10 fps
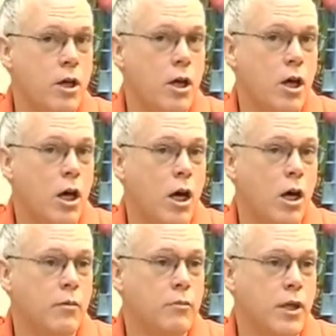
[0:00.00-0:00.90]
Yeah.
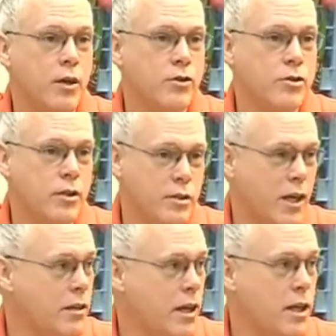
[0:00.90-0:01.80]
Um, because, the,
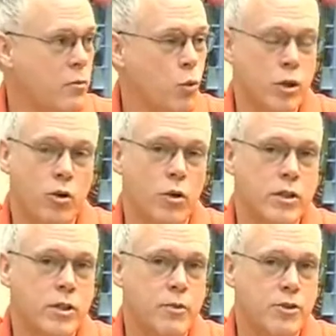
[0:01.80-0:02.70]
again, that number one goal
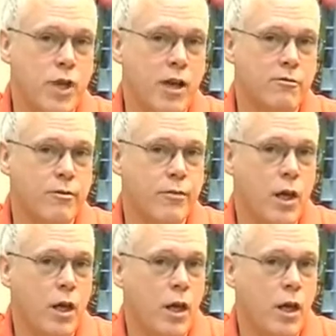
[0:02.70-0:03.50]
is to be safe. Mm.